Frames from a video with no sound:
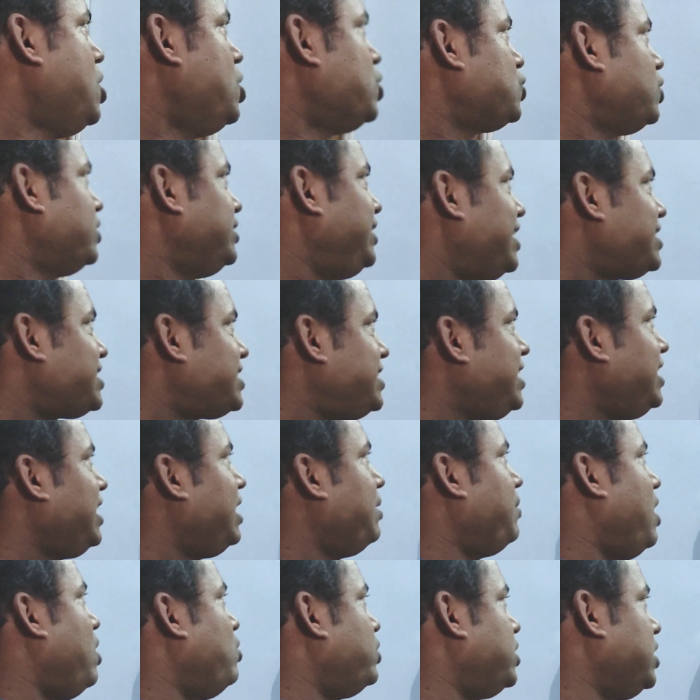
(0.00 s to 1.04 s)
So just think
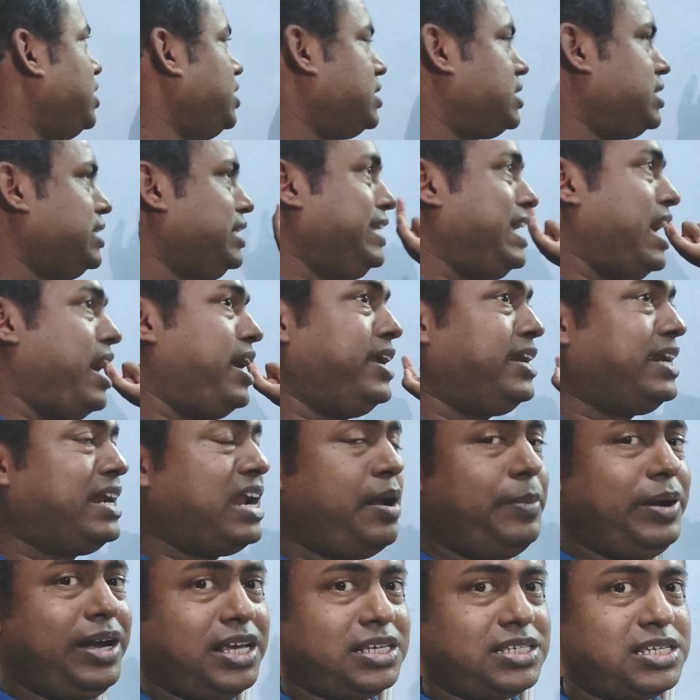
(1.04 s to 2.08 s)
about this.
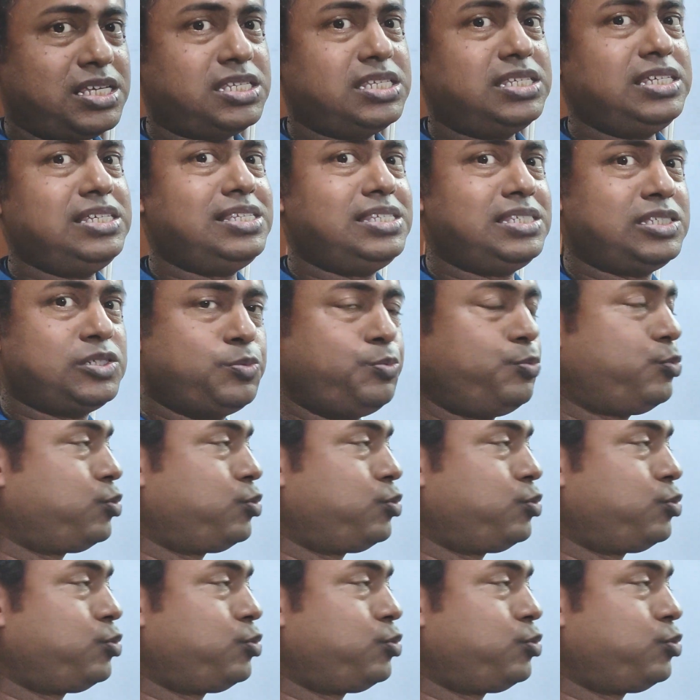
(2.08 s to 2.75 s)
Gravitation is